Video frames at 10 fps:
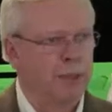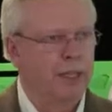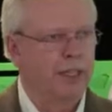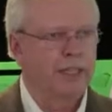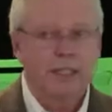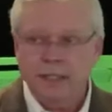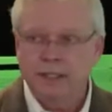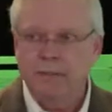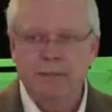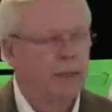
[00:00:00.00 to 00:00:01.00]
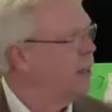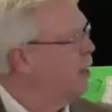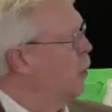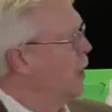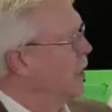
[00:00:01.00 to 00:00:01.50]
being a system,
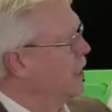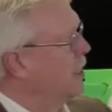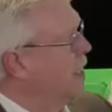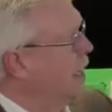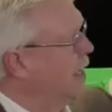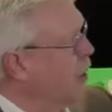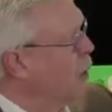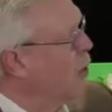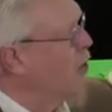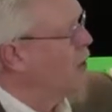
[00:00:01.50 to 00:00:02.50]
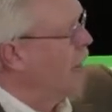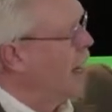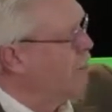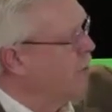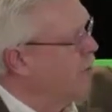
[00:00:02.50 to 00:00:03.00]
we can see that the
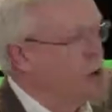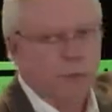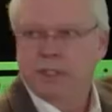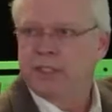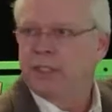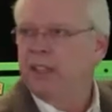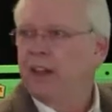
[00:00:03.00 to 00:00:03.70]
overtime performance